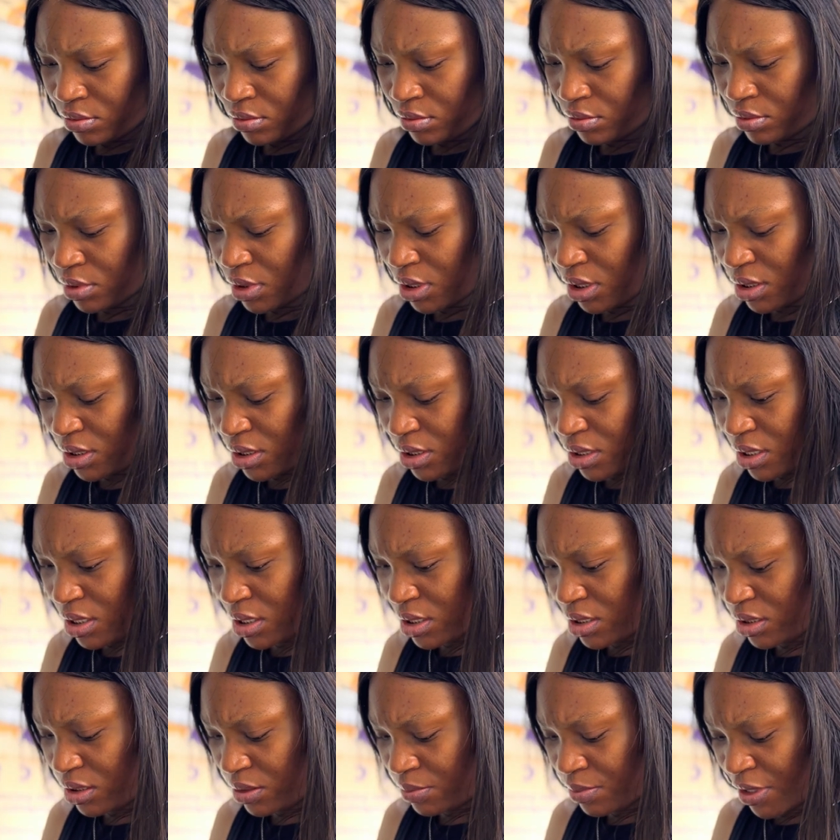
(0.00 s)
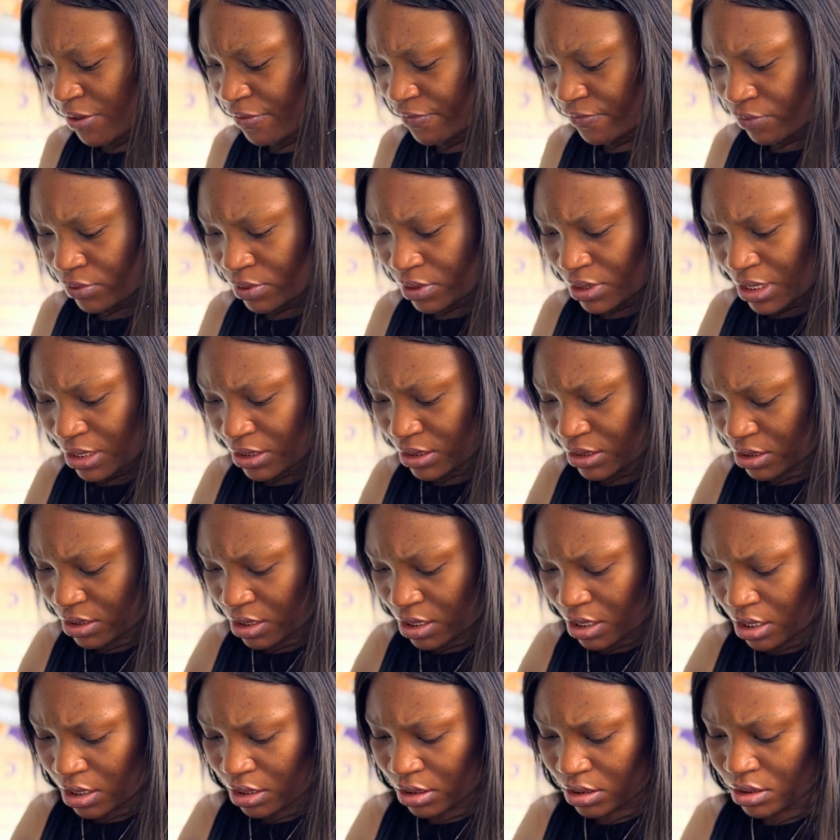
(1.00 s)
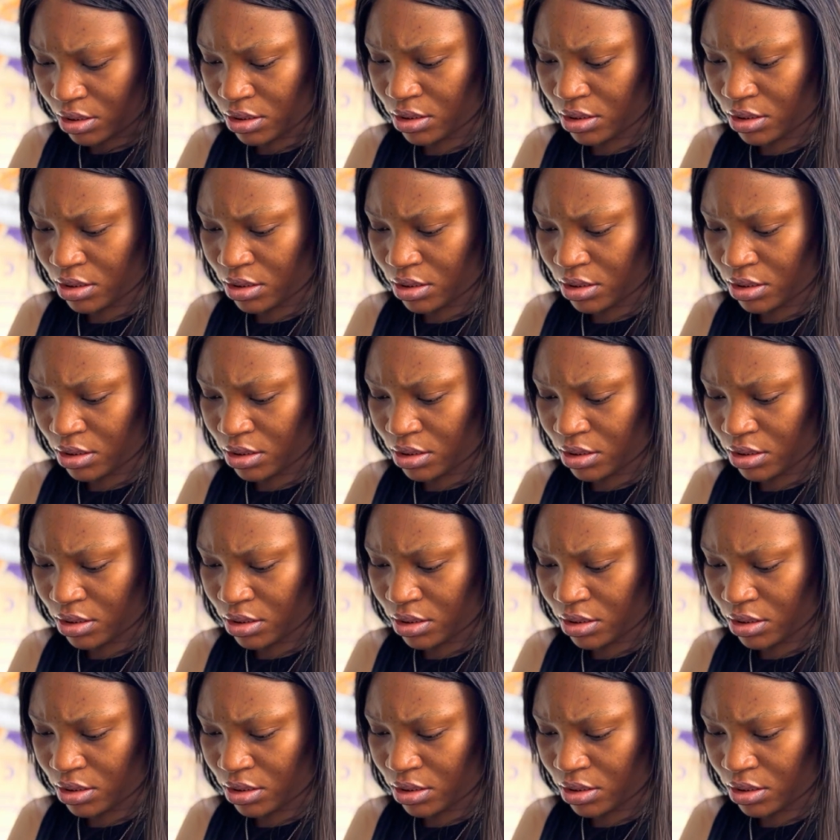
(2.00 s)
Where the hell is my makeup style?